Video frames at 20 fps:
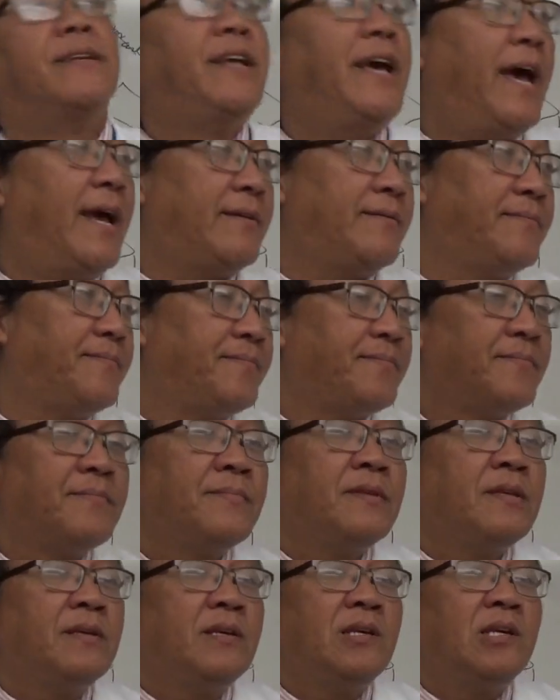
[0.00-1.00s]
dead.
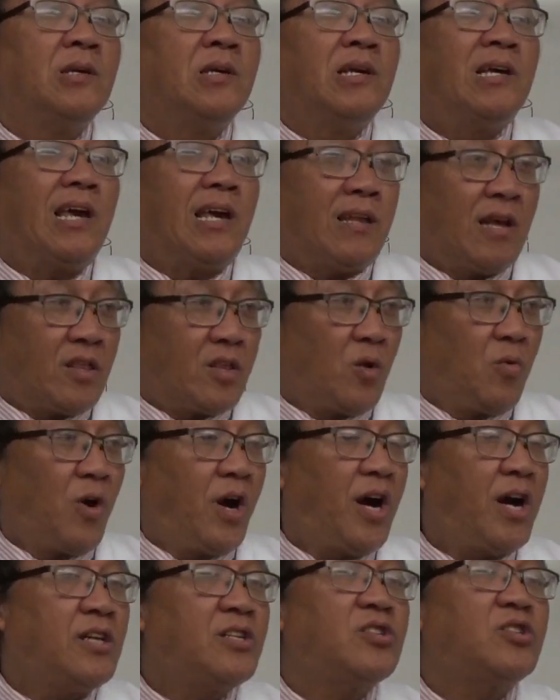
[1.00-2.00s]
In other
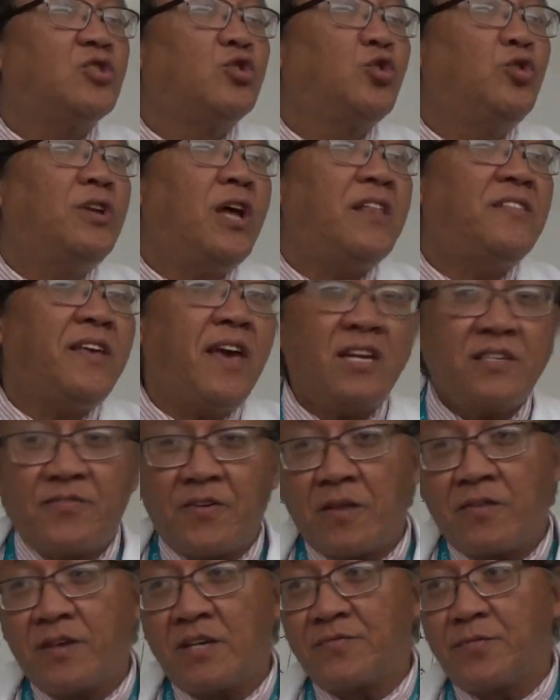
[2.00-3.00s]
words, do not take
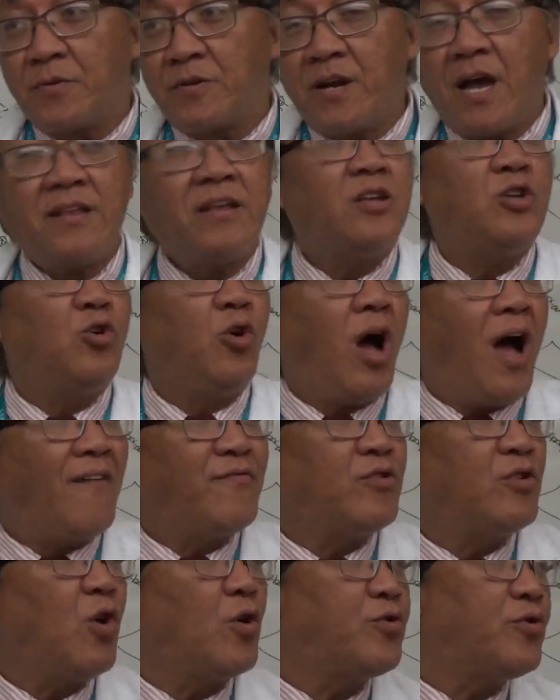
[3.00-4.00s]
things for granted. You
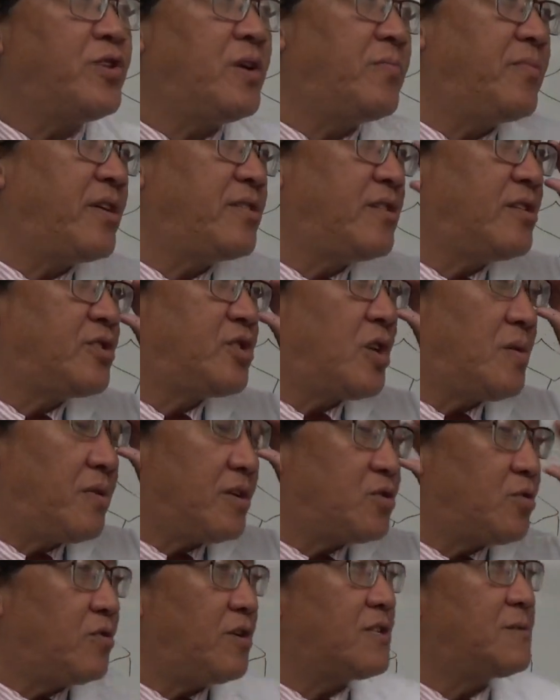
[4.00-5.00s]
have to go to the emergency room
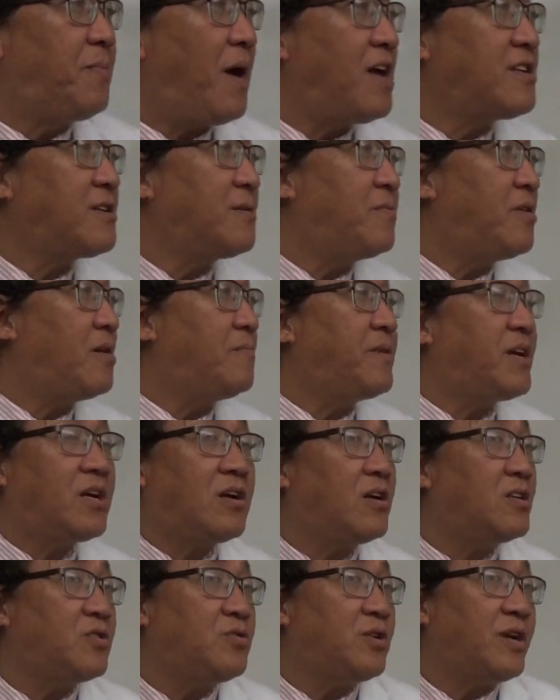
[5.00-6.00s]
as soon as possible
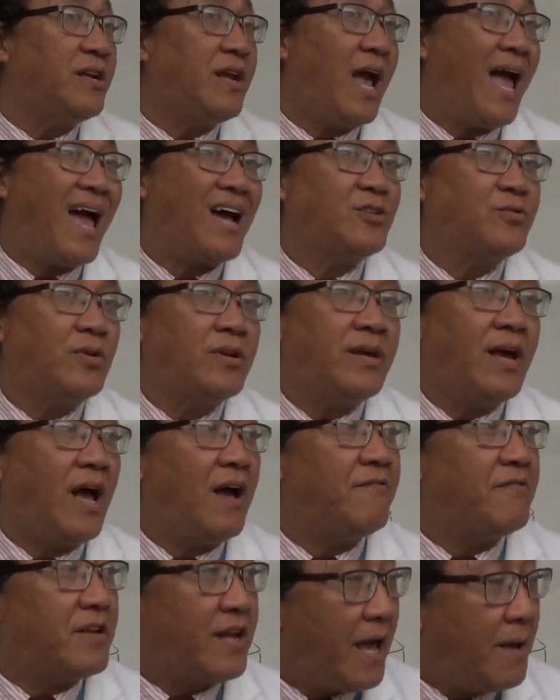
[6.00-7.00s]
because you can actually
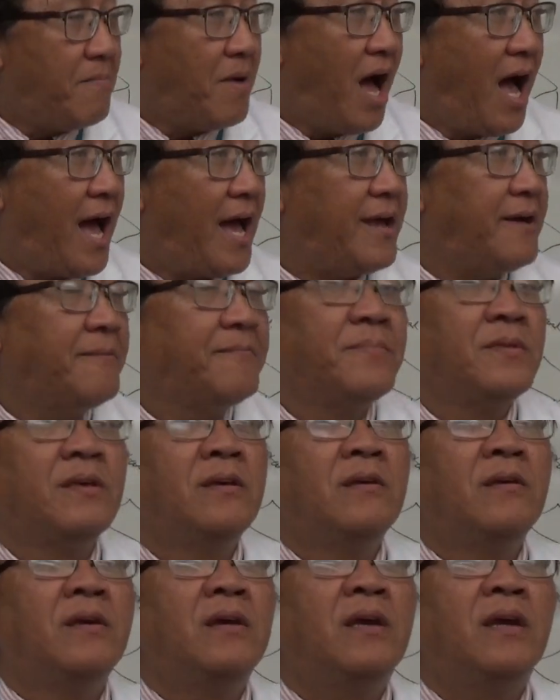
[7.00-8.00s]
have an MI
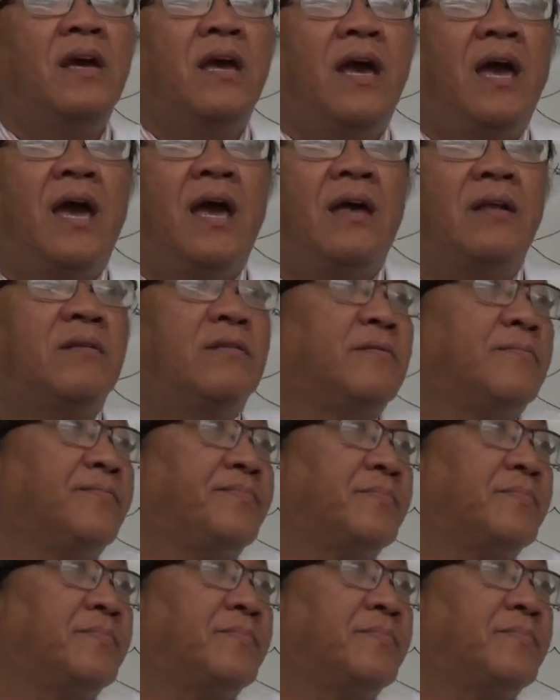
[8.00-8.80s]
and